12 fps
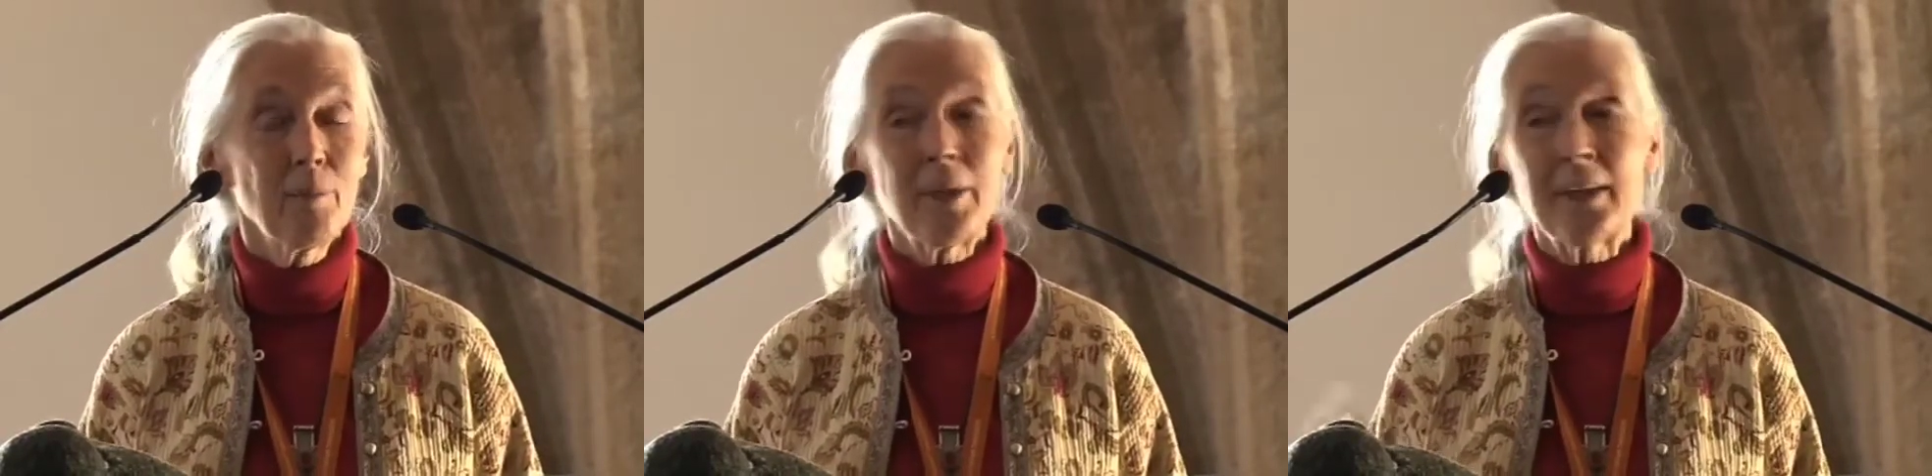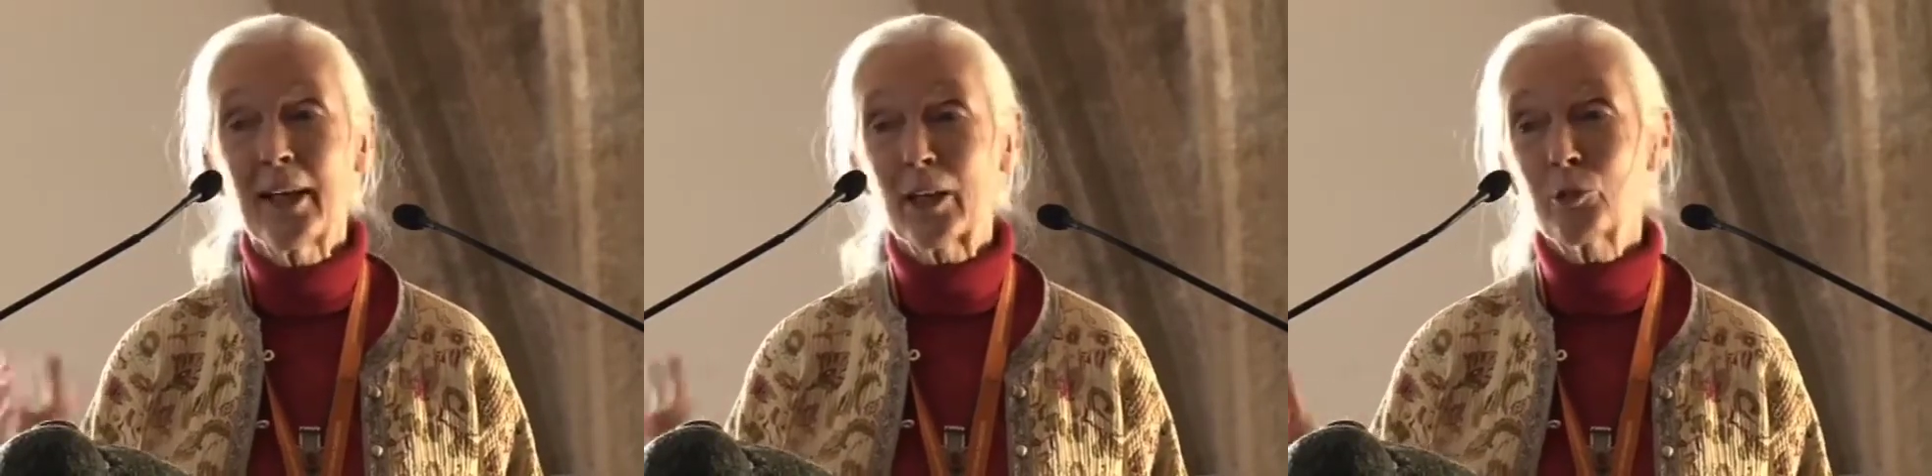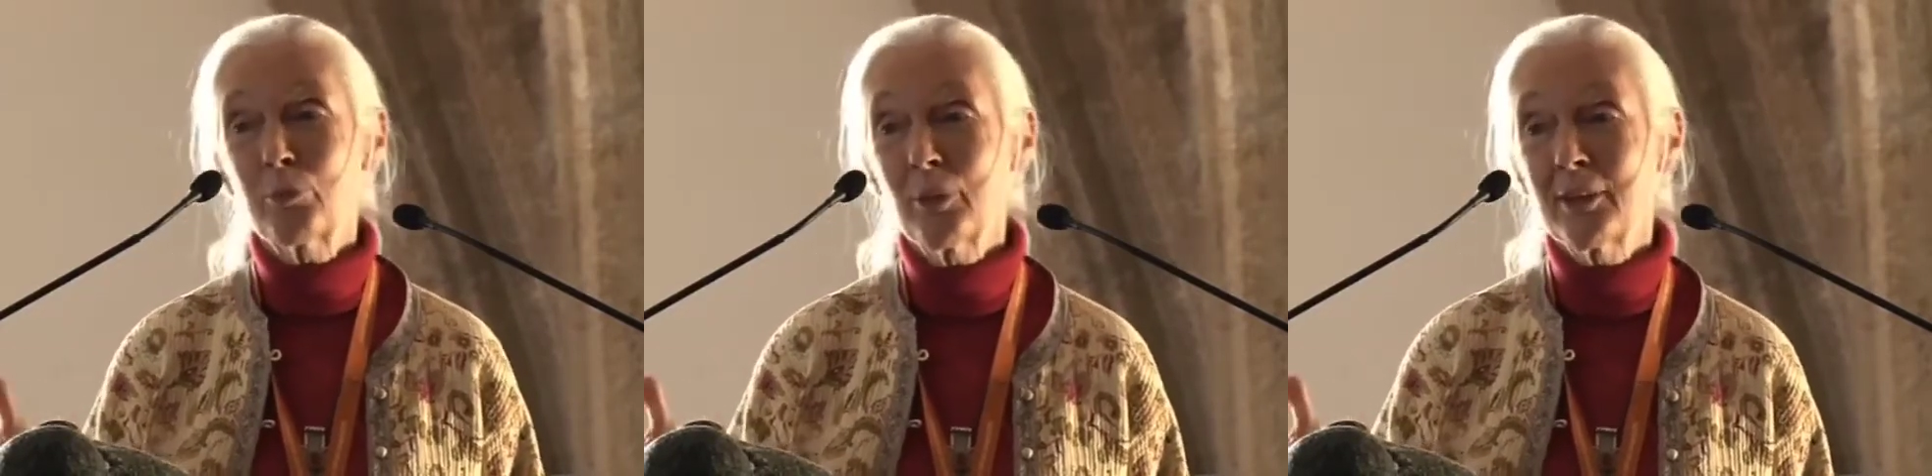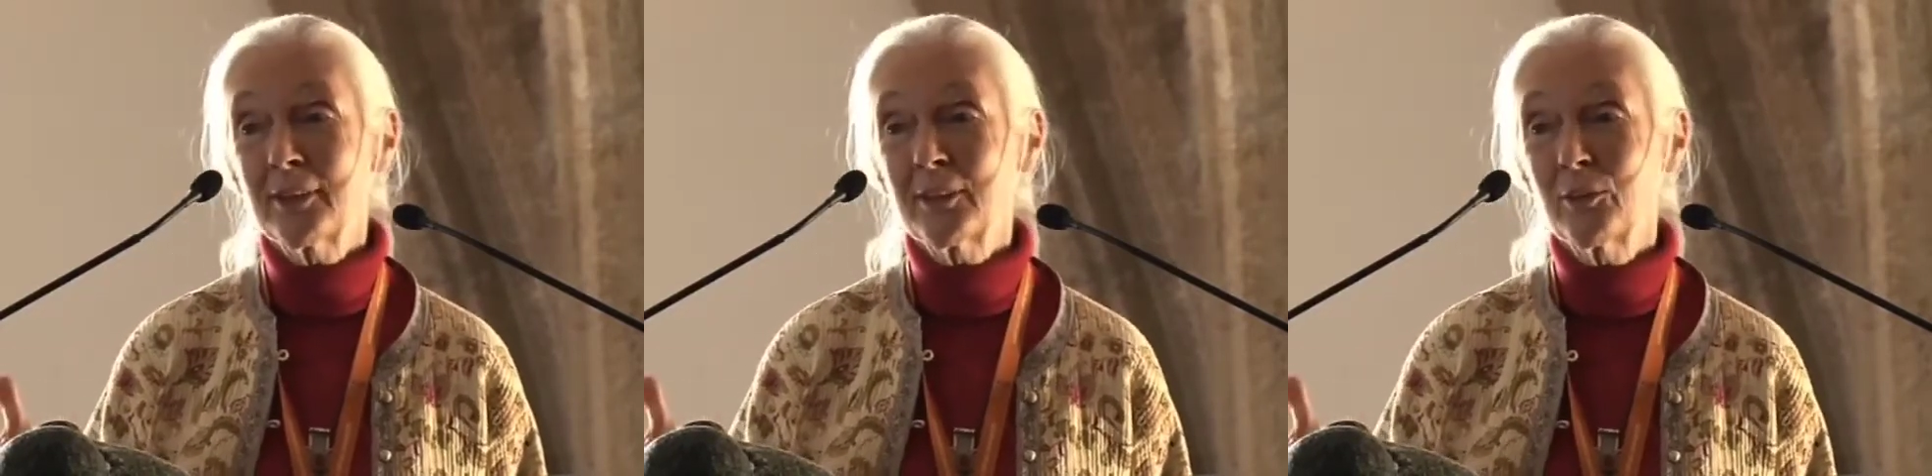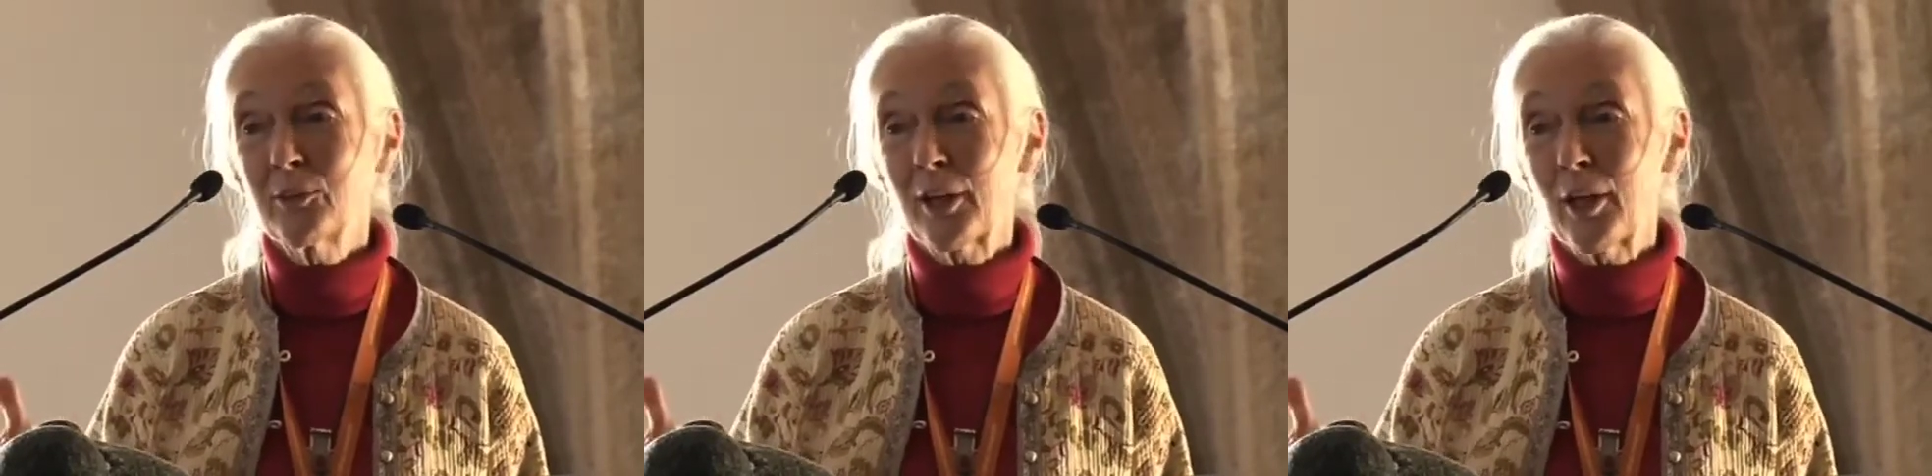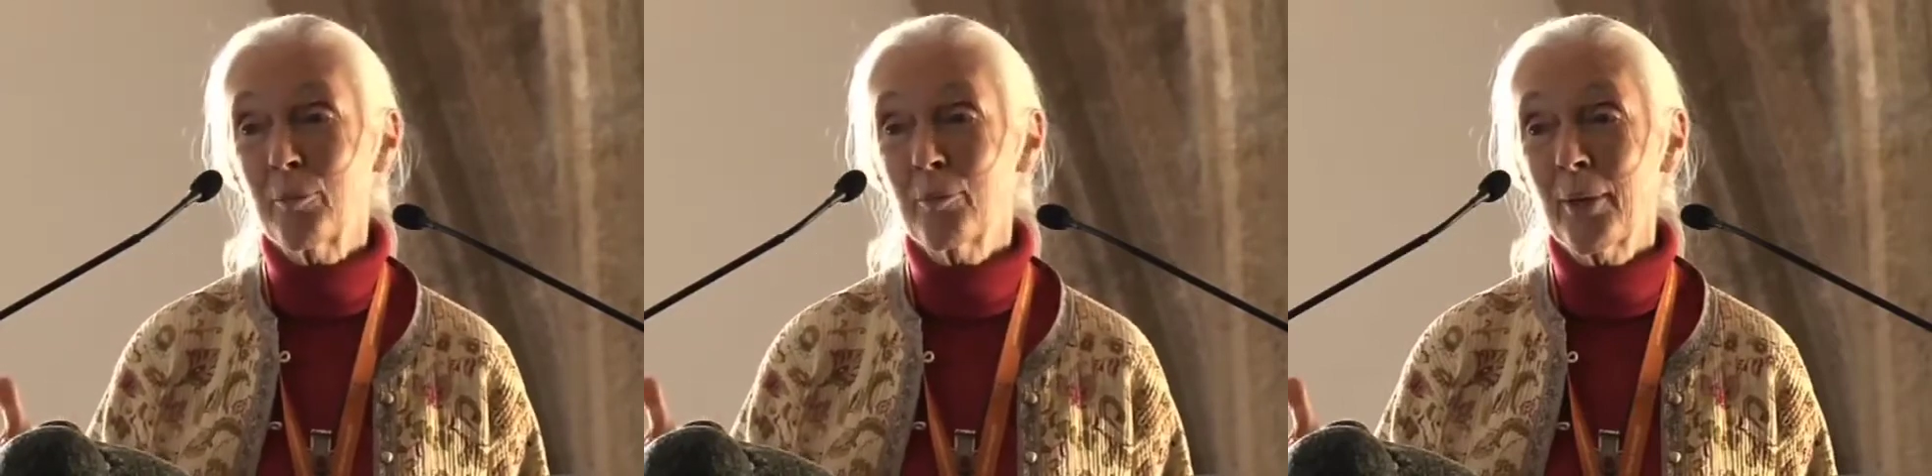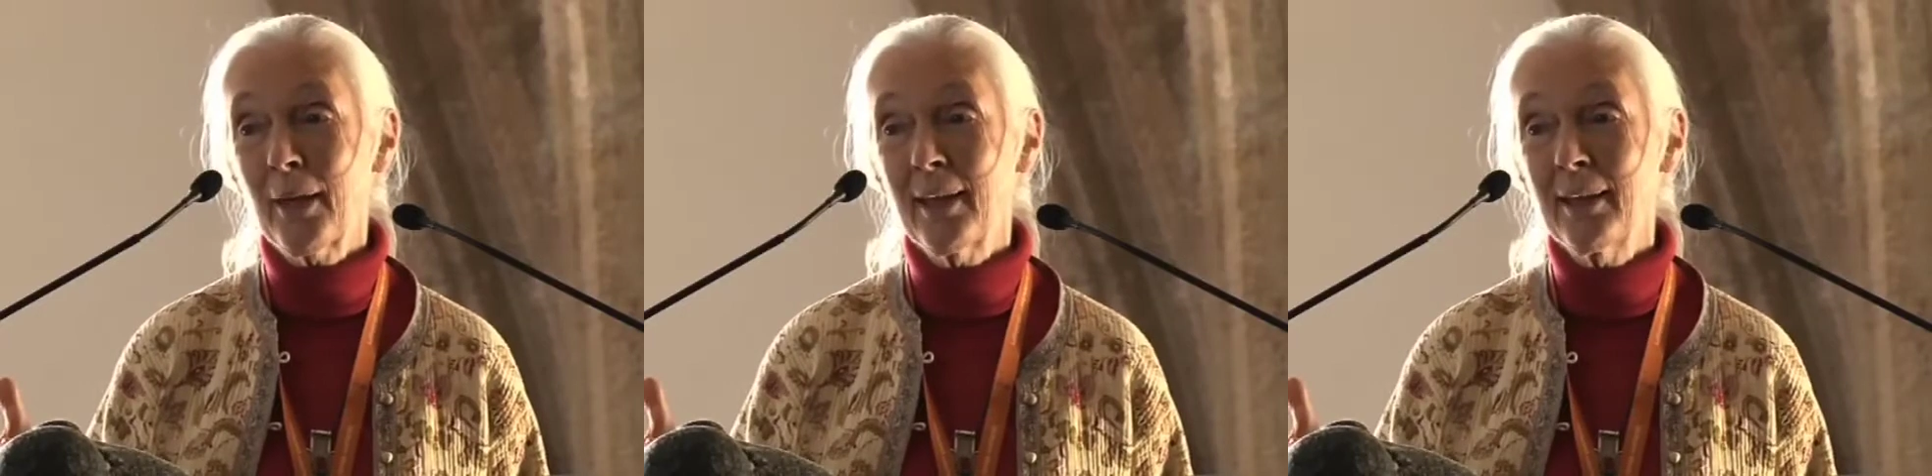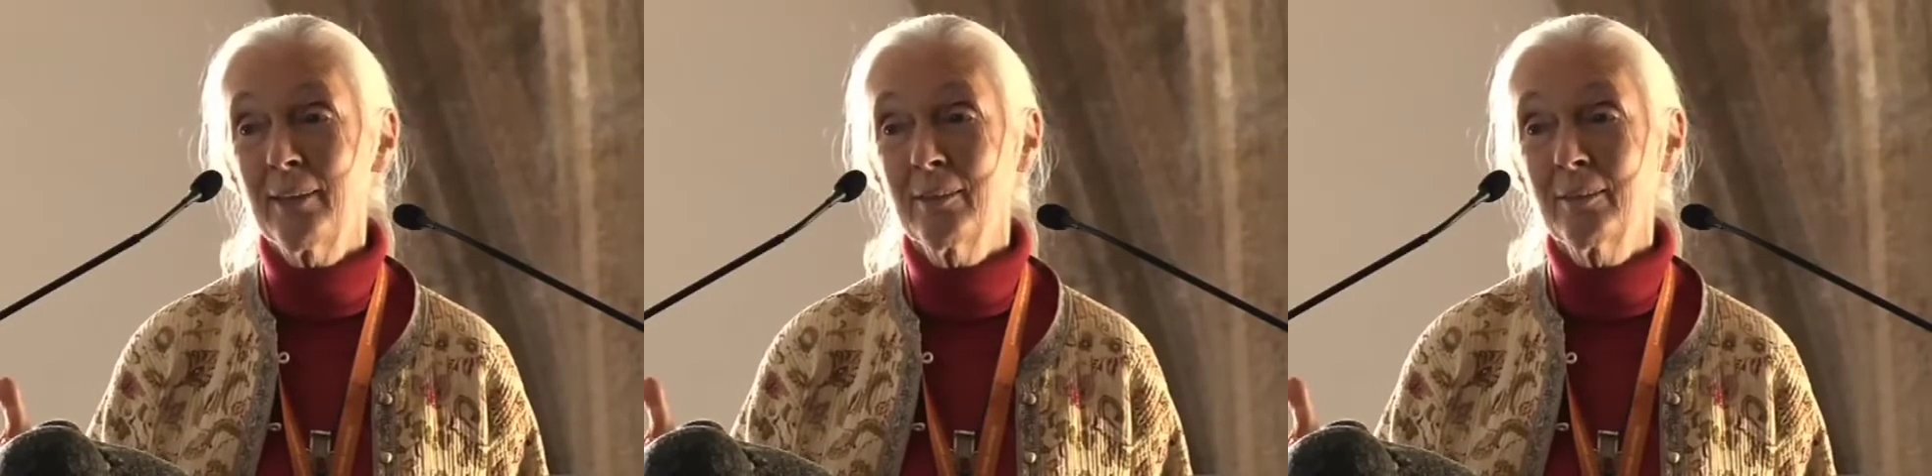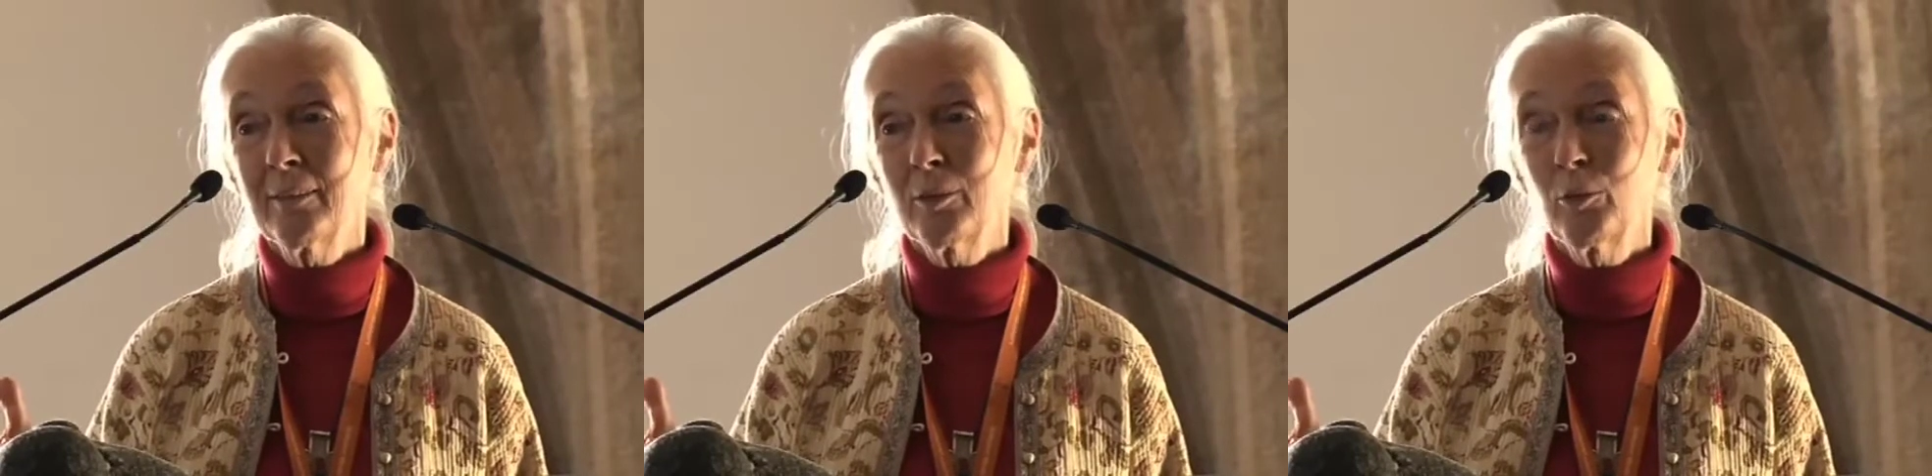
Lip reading: My next political campaign,